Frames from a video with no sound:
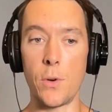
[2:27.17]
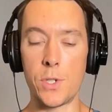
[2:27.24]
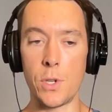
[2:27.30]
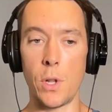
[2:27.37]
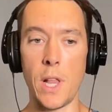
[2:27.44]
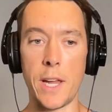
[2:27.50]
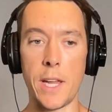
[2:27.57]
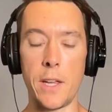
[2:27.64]
So
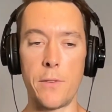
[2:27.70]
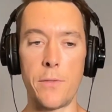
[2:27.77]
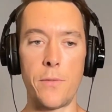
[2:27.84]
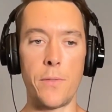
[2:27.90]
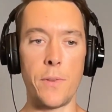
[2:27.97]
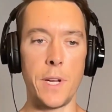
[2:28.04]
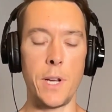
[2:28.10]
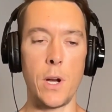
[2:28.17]
like
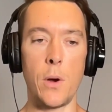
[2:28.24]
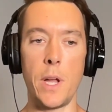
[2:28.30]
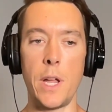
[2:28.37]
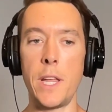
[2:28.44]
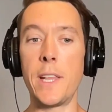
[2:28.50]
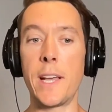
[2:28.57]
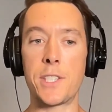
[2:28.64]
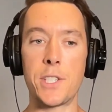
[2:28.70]
if,
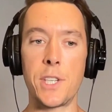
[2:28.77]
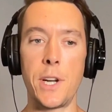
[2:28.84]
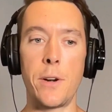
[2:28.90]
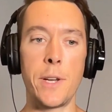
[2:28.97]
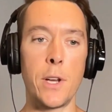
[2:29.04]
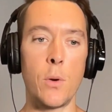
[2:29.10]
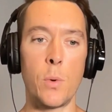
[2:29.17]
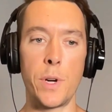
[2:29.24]
in that
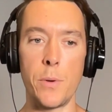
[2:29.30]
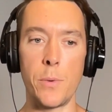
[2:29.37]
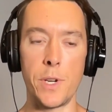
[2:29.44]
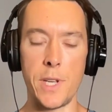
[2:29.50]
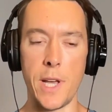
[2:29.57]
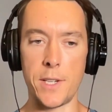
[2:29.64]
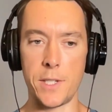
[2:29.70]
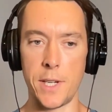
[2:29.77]
scenario where you were
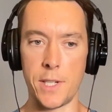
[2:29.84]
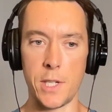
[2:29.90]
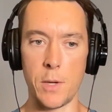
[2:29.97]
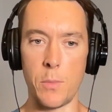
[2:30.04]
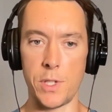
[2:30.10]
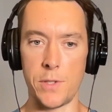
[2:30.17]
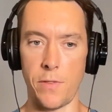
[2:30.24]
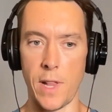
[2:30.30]
testing
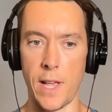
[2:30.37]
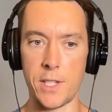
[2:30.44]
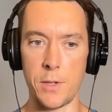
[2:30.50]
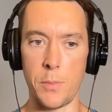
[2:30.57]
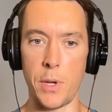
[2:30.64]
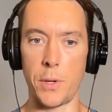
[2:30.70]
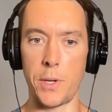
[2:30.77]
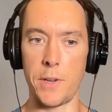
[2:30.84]
someone's
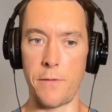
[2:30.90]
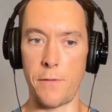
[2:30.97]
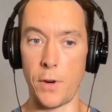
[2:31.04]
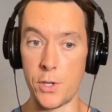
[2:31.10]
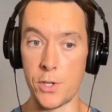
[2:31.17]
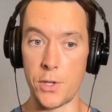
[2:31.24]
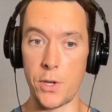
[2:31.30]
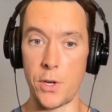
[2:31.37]
flexibility
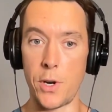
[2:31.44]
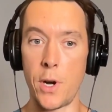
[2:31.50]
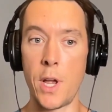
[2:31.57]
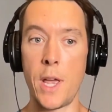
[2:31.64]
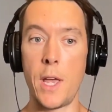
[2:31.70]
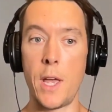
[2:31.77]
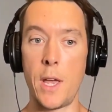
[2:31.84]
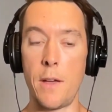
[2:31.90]

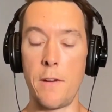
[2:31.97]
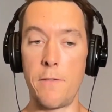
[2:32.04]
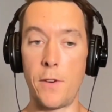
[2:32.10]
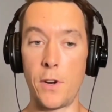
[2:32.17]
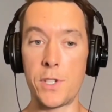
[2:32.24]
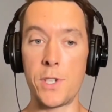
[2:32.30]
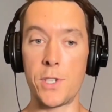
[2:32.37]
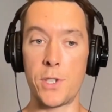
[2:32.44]

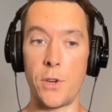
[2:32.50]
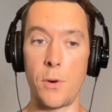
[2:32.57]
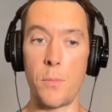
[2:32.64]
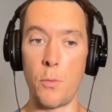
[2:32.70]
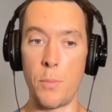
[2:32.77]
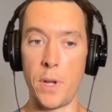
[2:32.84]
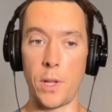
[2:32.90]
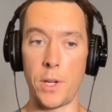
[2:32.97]
versus their
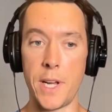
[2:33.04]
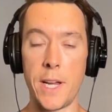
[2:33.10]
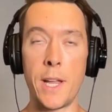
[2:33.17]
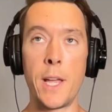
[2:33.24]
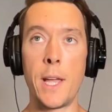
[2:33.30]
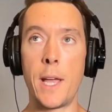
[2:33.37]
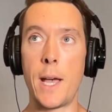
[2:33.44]
mobility,